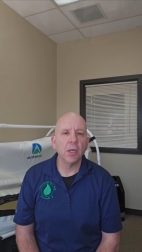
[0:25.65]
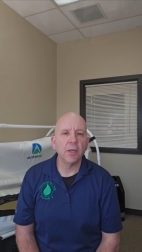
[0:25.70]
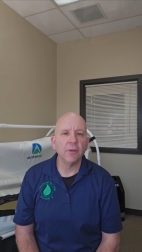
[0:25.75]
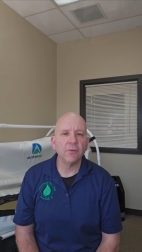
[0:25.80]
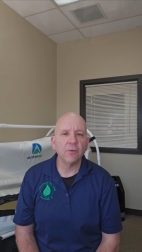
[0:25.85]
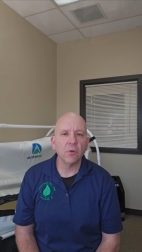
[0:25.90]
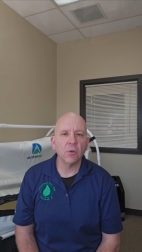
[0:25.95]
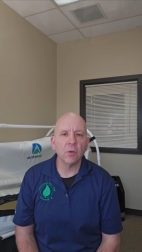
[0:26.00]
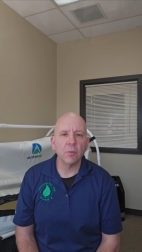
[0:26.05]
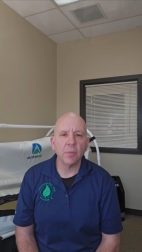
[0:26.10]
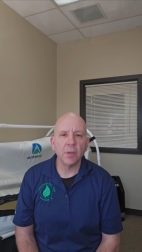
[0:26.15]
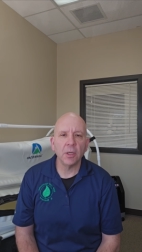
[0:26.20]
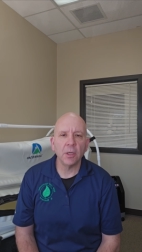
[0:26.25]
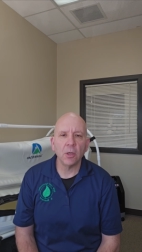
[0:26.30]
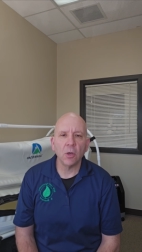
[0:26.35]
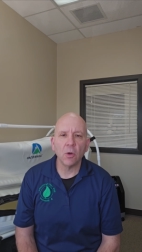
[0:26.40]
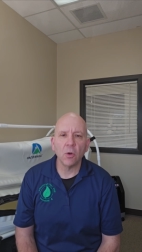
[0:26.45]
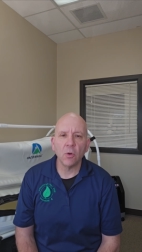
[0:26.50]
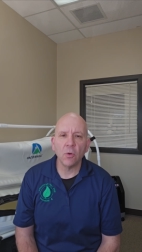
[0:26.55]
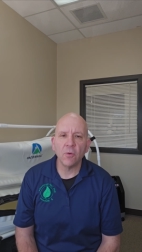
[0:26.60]
it's going to
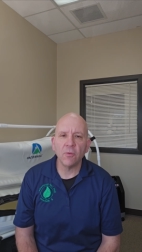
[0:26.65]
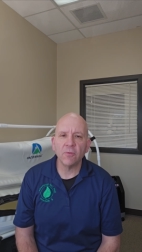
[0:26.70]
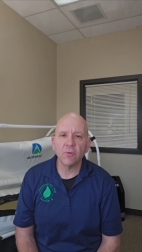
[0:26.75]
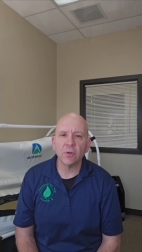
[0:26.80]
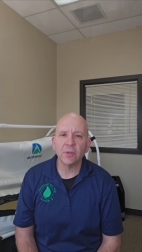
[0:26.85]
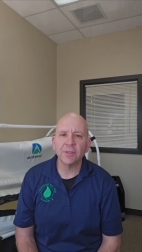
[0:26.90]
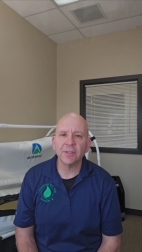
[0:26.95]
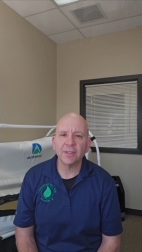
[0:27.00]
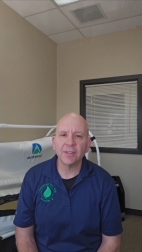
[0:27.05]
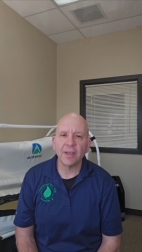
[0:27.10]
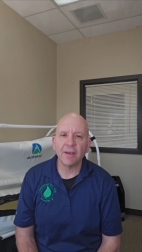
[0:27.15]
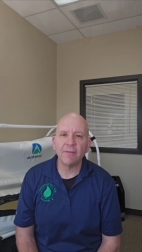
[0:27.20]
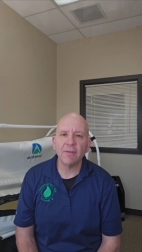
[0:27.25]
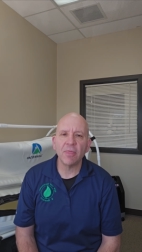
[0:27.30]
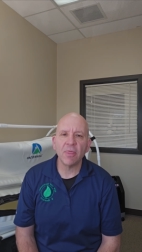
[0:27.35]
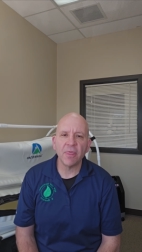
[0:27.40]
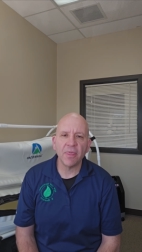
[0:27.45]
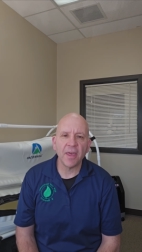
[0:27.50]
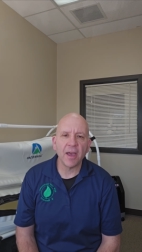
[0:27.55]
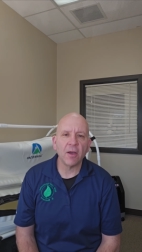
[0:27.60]
be over
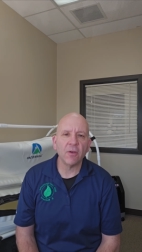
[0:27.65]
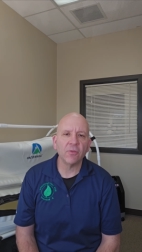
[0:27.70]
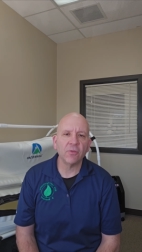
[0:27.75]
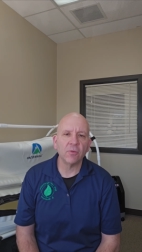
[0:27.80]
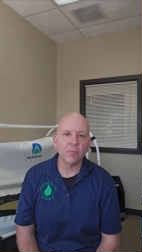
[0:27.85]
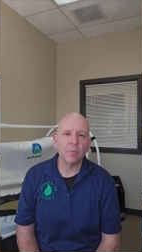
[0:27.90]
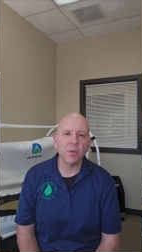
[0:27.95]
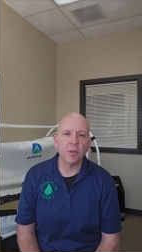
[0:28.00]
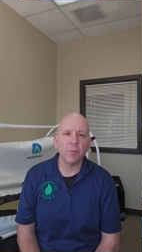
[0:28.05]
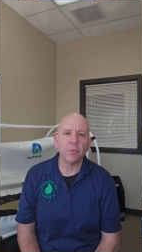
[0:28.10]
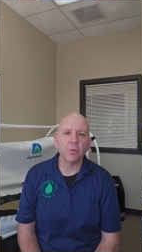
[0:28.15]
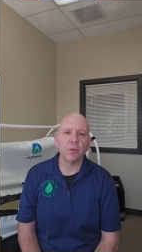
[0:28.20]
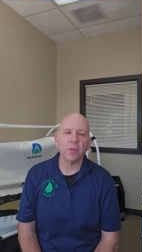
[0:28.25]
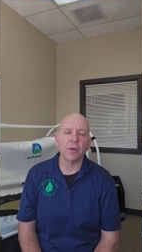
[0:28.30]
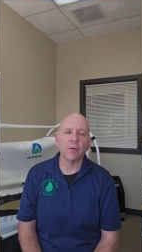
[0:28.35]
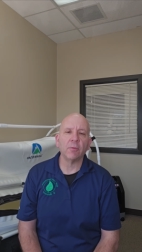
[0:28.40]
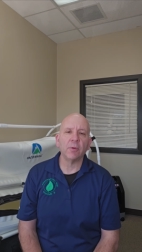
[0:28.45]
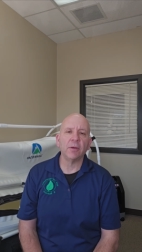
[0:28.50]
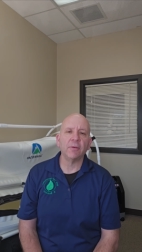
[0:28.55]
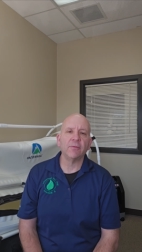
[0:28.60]
7,000 people
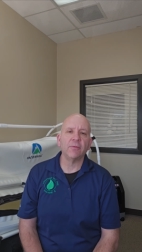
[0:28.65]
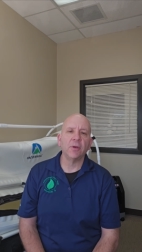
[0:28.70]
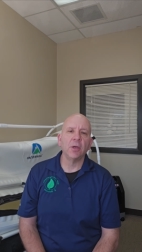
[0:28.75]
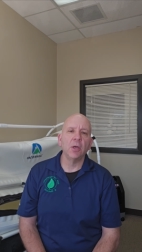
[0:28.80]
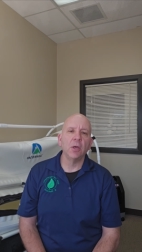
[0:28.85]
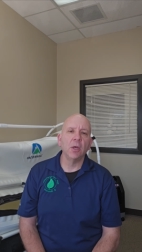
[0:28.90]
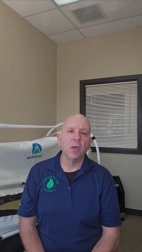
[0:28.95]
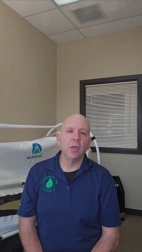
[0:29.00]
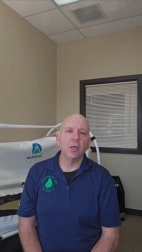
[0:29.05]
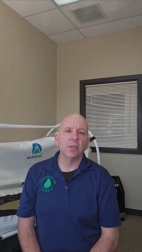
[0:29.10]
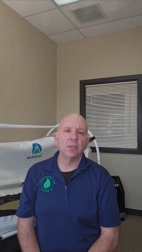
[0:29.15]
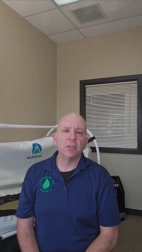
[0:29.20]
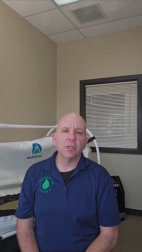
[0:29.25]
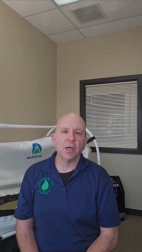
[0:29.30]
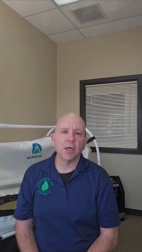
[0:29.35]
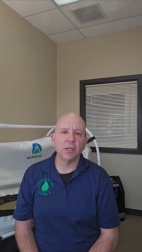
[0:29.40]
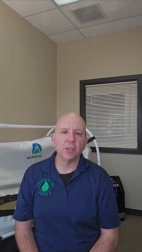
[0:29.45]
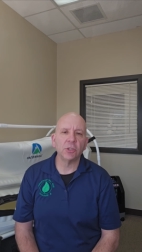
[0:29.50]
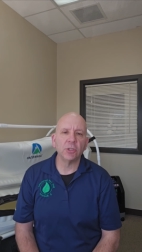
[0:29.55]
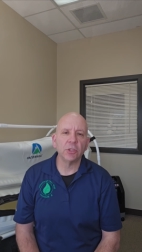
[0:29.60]
that we've
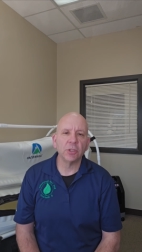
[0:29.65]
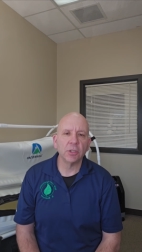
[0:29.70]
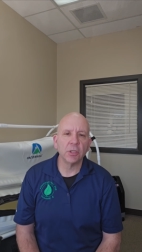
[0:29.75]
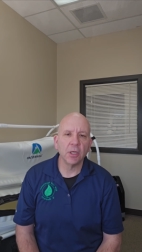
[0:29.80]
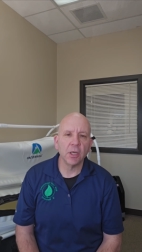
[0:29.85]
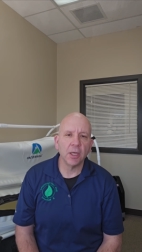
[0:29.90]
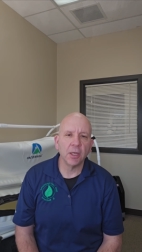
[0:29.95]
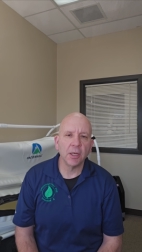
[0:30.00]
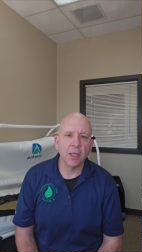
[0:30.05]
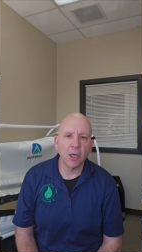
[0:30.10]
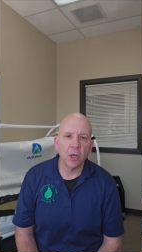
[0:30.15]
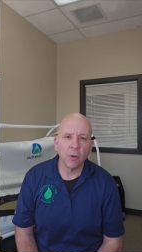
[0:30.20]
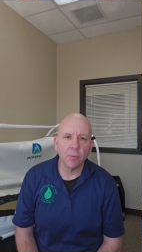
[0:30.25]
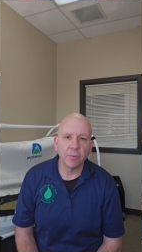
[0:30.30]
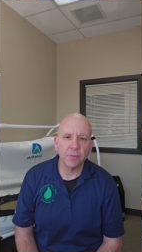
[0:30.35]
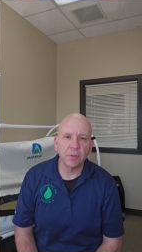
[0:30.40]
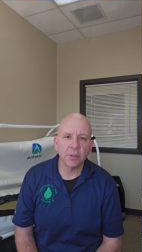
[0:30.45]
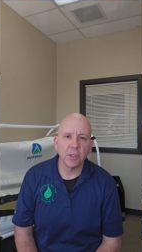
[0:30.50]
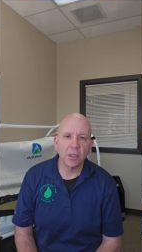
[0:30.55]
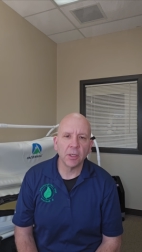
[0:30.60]
touched and
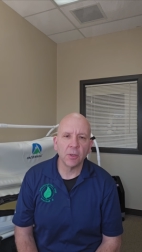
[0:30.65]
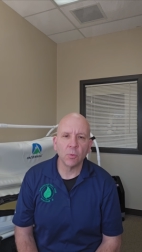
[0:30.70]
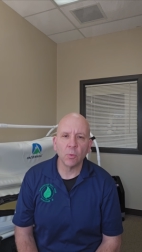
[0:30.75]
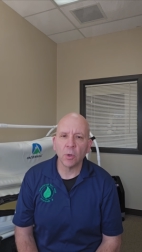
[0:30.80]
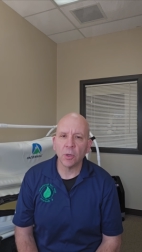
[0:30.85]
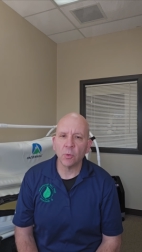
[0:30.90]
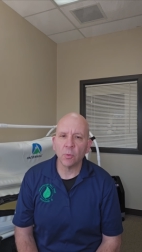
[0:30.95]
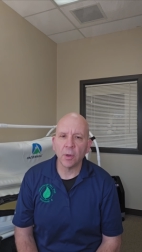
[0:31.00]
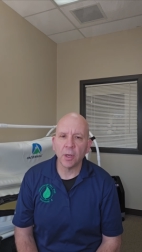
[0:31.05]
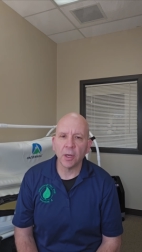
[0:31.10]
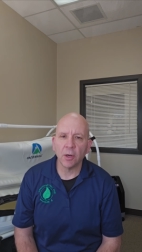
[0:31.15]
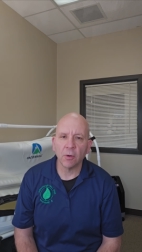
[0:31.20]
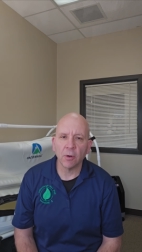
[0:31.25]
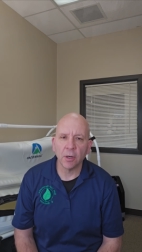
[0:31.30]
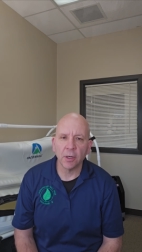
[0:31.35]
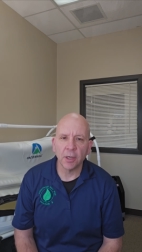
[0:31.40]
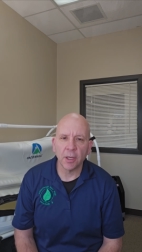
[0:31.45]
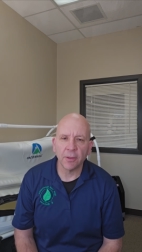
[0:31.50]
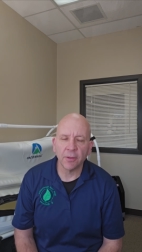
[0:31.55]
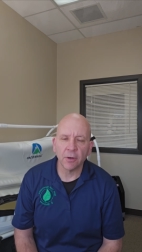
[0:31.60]
helped in one way
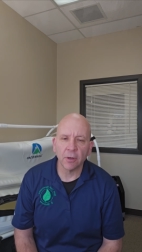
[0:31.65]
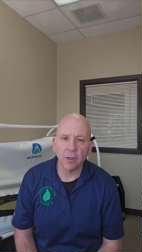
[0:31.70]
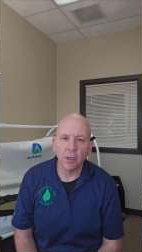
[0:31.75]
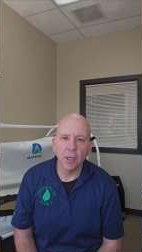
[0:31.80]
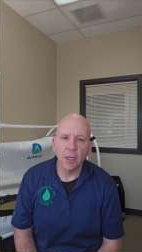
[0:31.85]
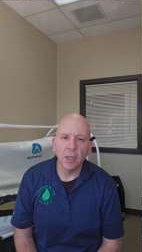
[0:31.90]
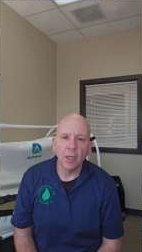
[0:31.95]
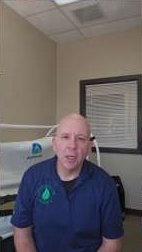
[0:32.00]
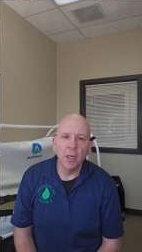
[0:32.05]
or another